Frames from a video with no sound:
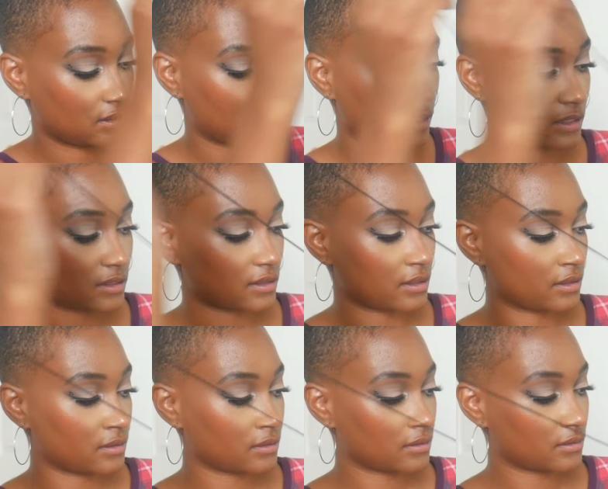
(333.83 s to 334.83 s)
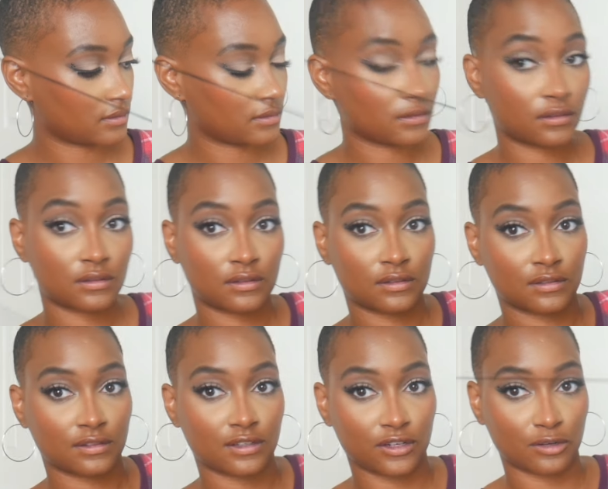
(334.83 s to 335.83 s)
like so,
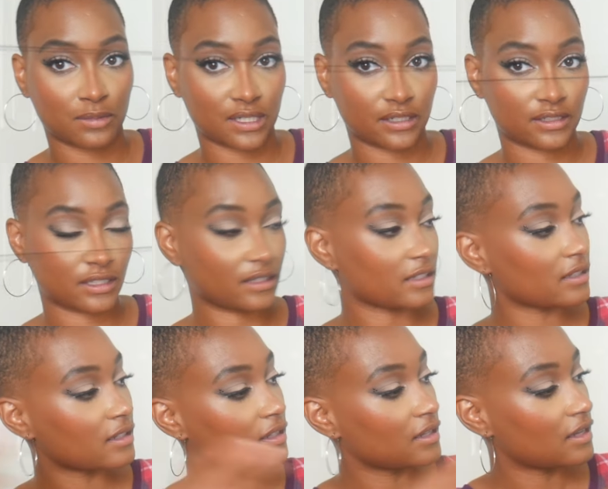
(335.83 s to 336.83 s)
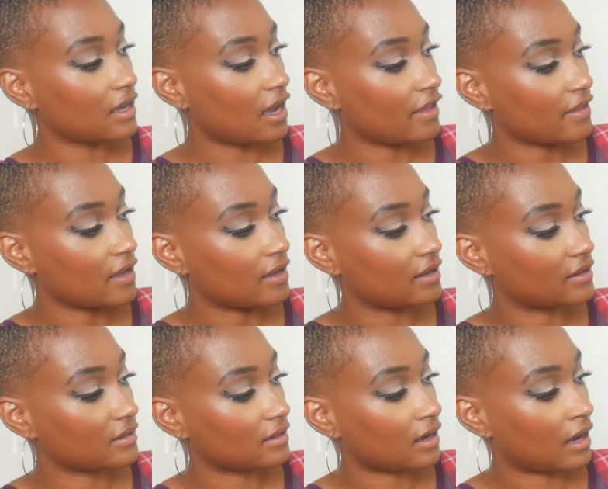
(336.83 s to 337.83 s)
no pun intended. And
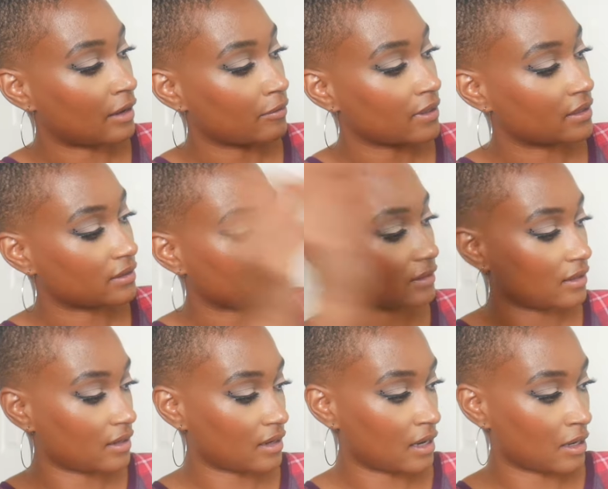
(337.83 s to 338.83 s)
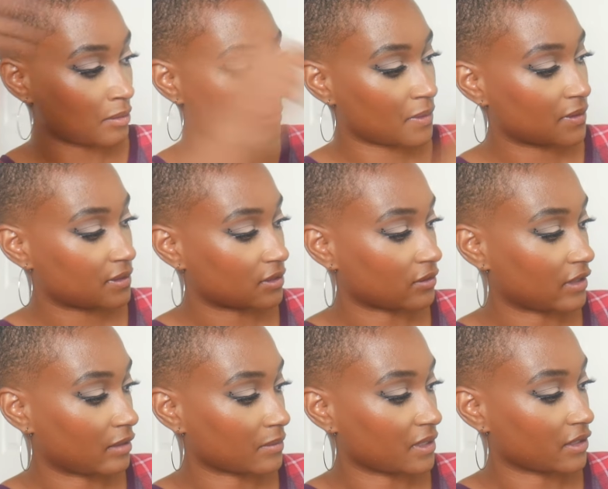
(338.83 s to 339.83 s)
then I went up, so
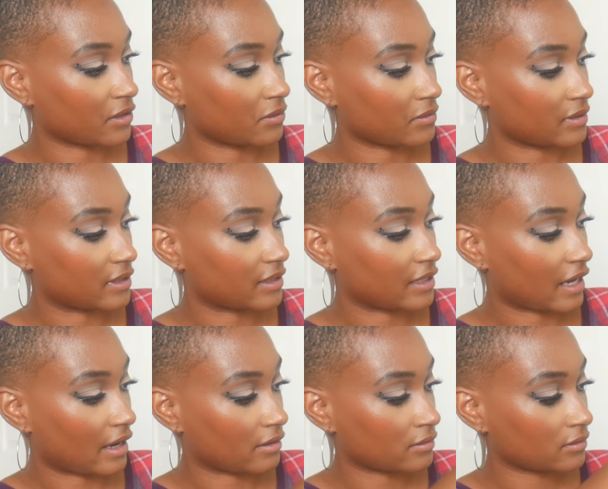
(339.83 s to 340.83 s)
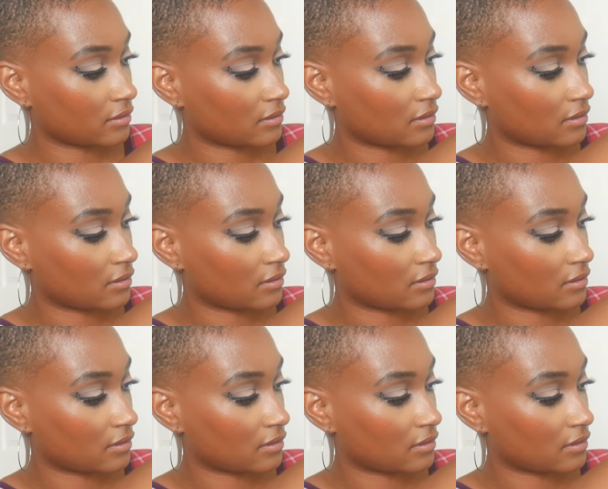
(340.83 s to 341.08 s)
now I'm gonna go down.